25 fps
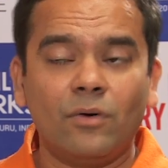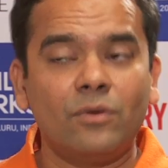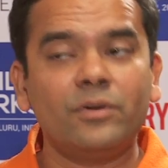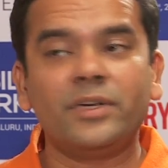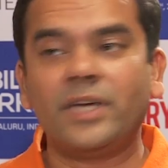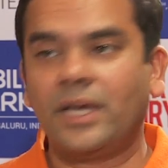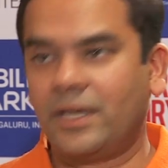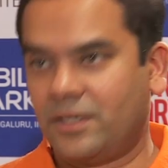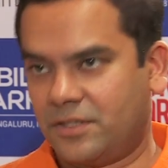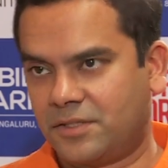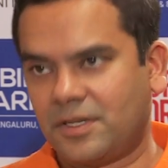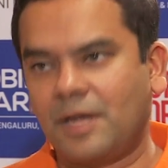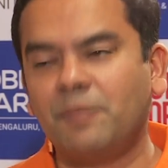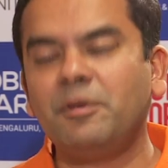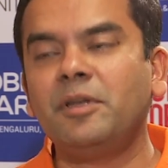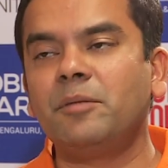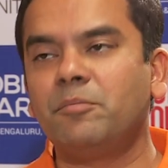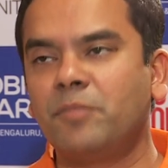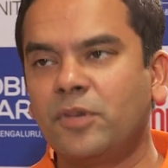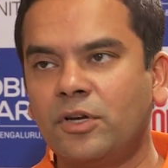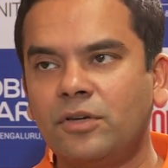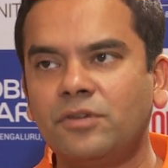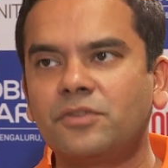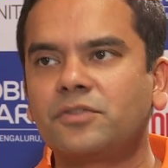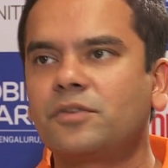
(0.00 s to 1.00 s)
Oh, yes. I
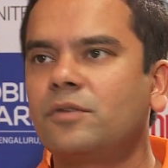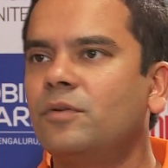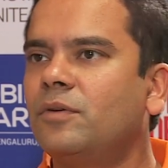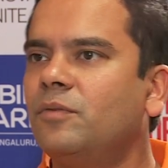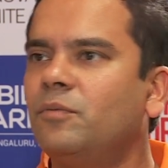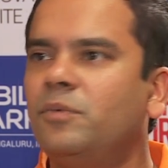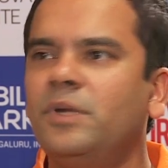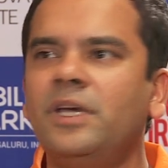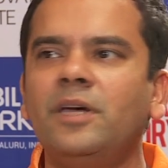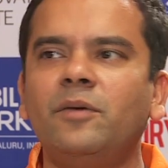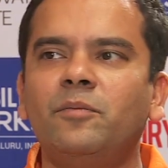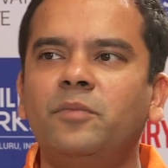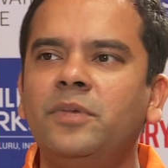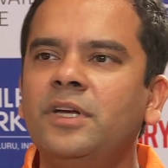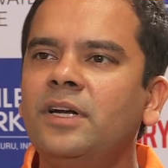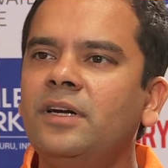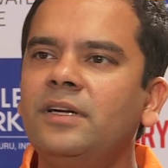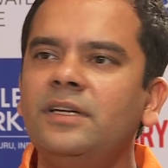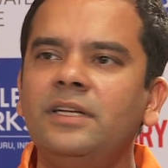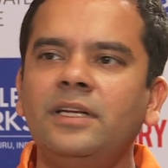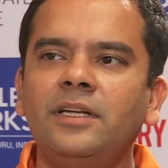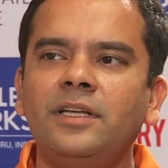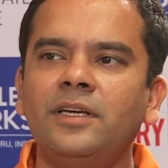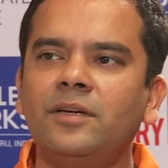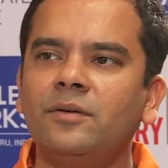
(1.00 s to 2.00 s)
mean, because we are
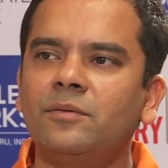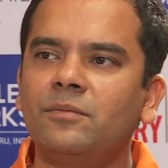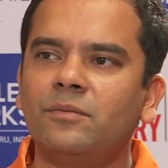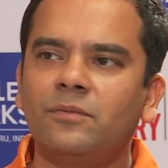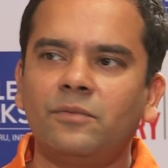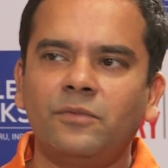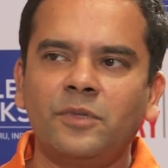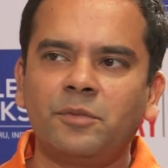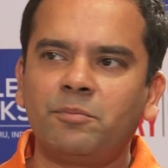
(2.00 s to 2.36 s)
dealing